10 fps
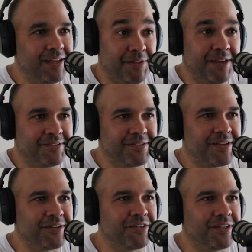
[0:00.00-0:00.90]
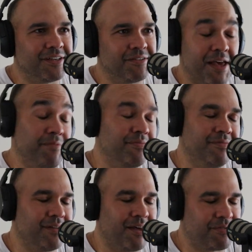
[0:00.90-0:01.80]
That's essentially that.
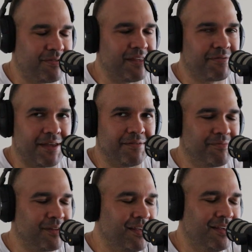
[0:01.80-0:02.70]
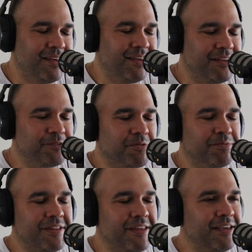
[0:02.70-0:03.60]
I think that is
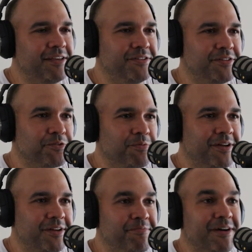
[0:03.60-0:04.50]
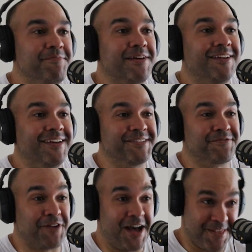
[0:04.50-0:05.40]
probably the easiest way to compartmentalize it
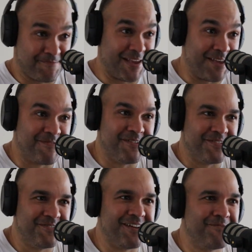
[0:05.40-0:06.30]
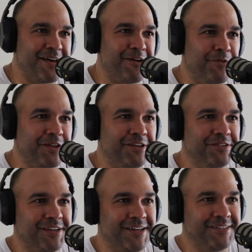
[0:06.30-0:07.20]
for other people about what you
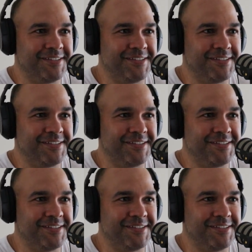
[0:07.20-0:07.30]
decided